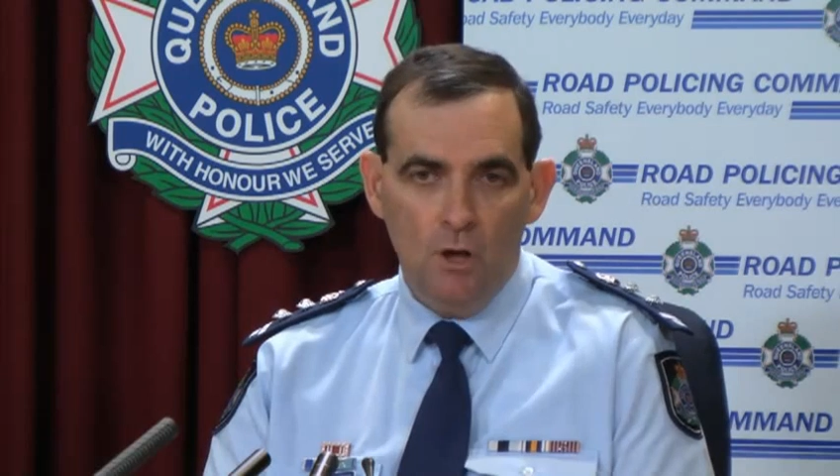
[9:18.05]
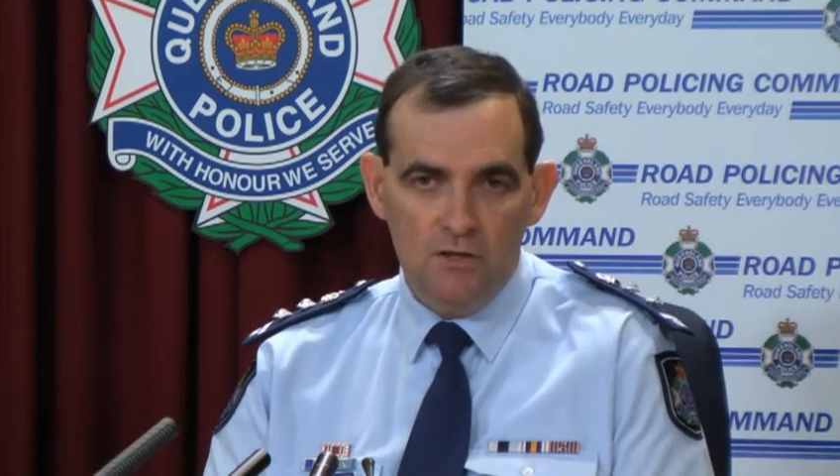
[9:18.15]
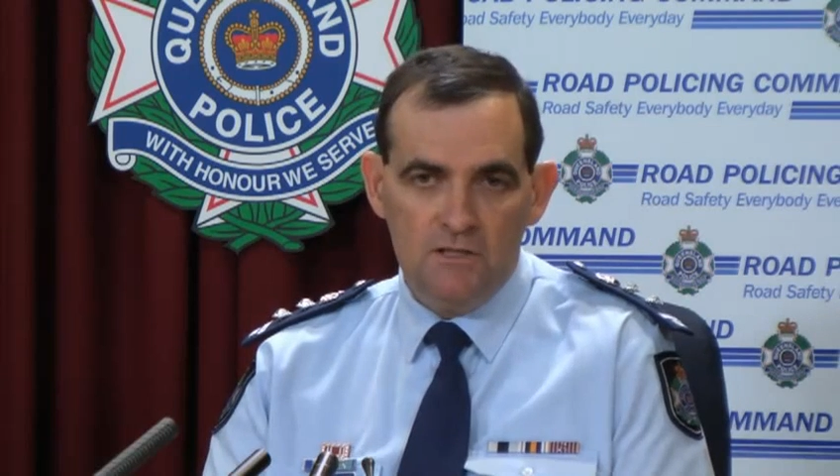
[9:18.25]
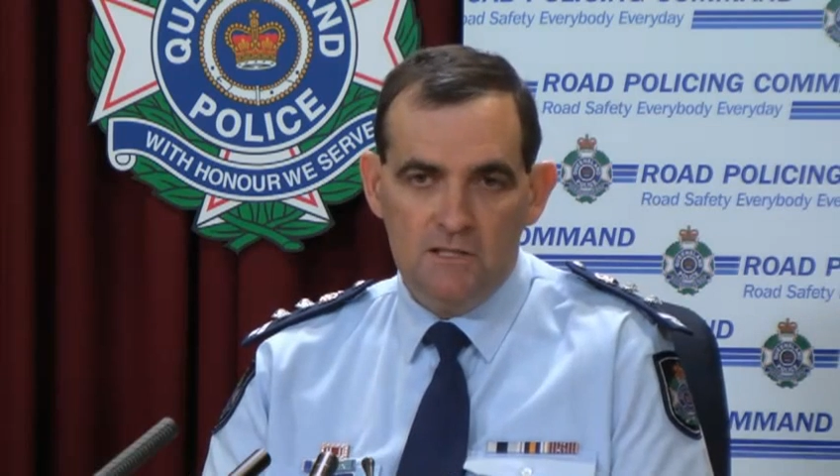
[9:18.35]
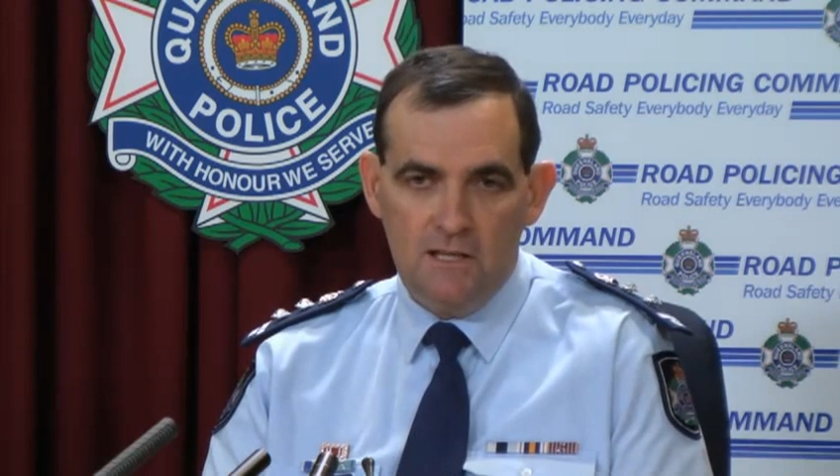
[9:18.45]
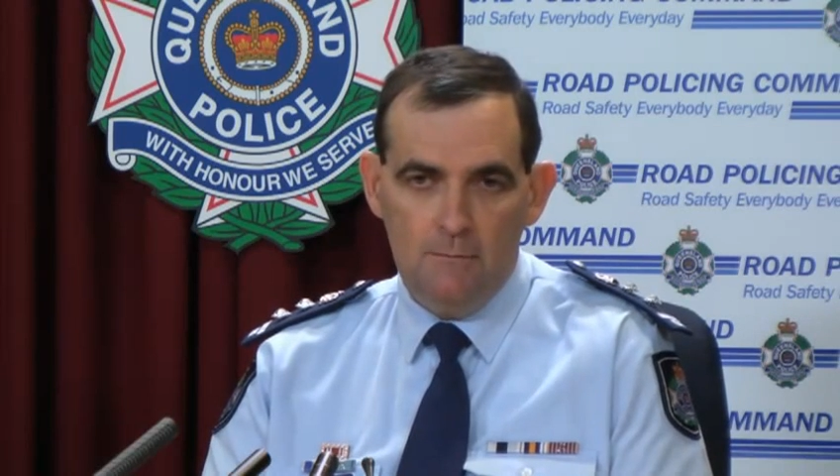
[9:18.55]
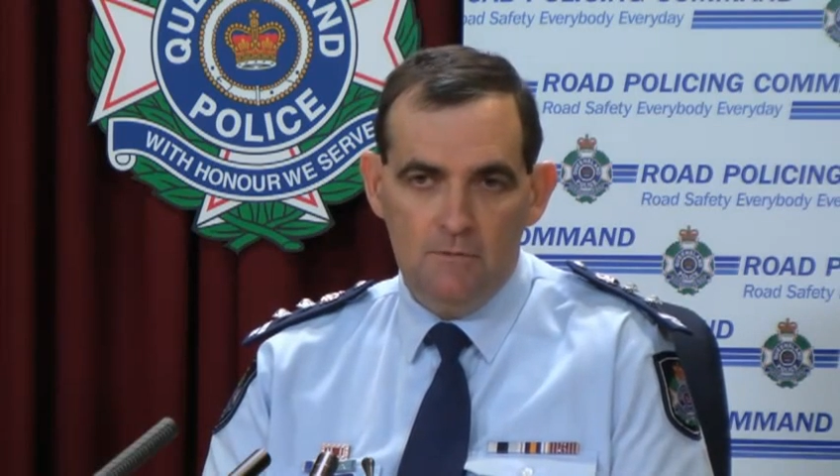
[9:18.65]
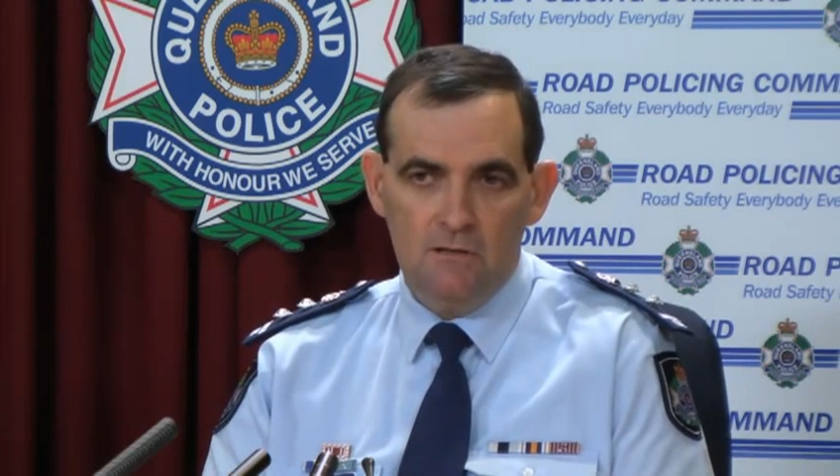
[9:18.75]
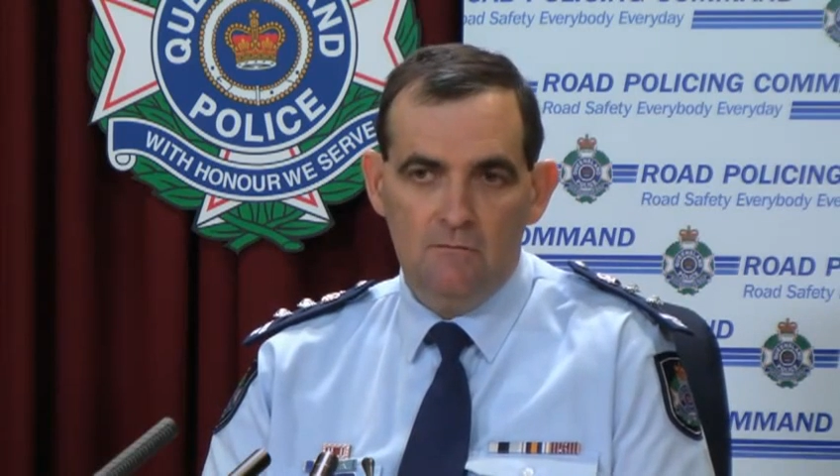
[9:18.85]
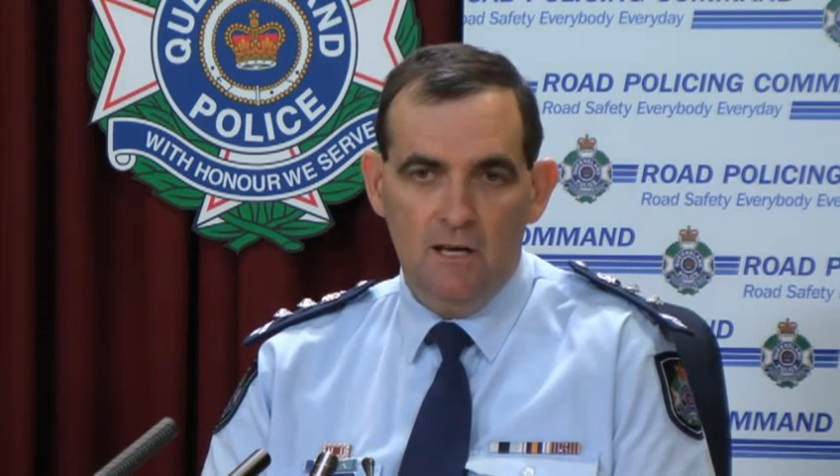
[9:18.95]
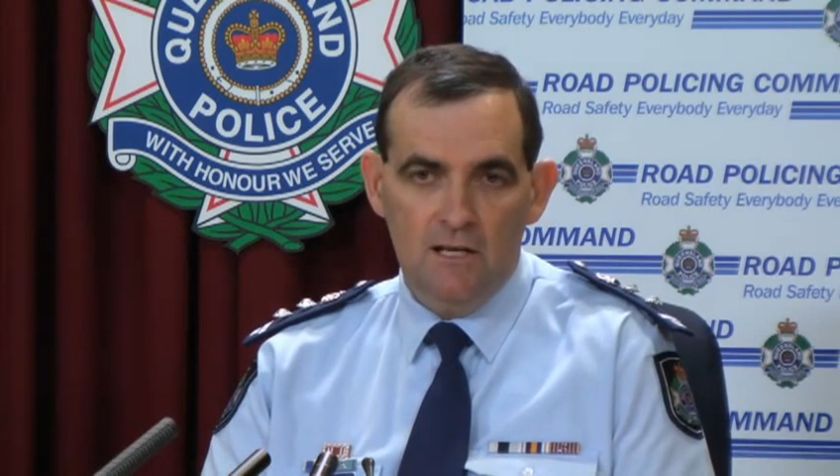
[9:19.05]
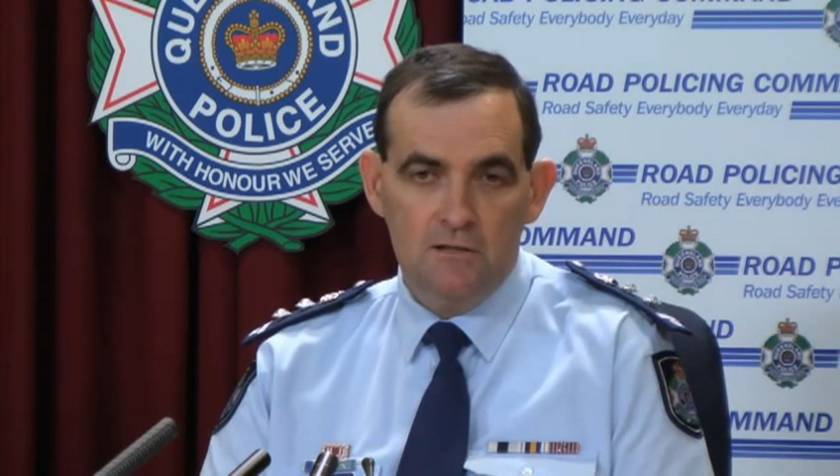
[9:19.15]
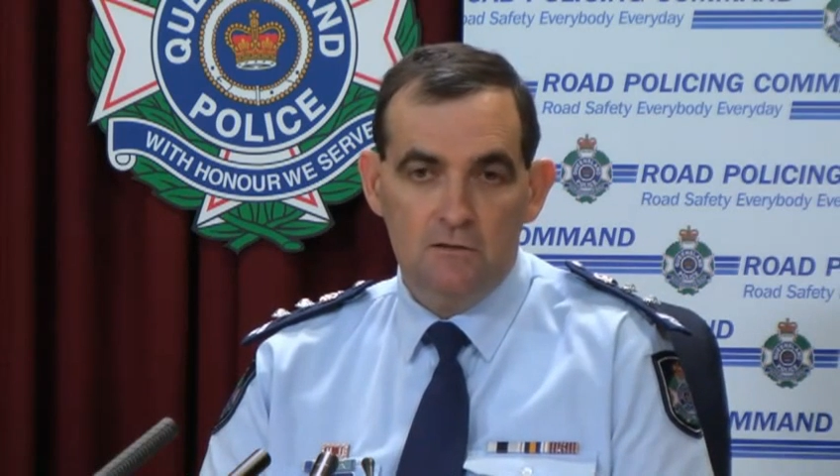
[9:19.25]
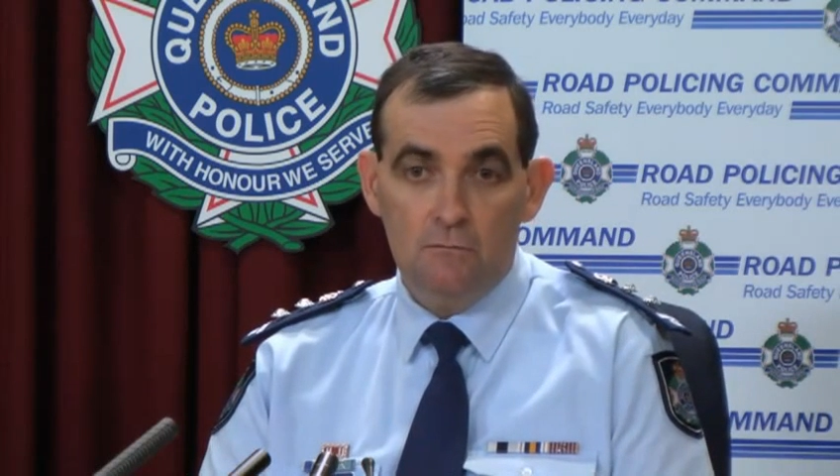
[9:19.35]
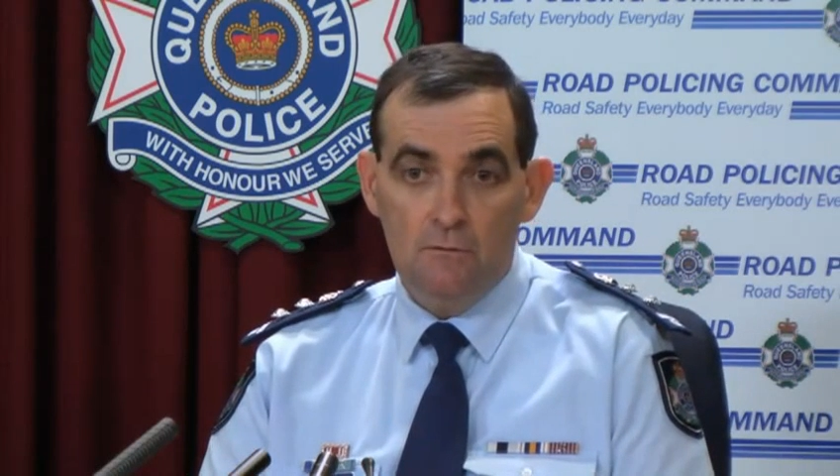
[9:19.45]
policy statements in relation to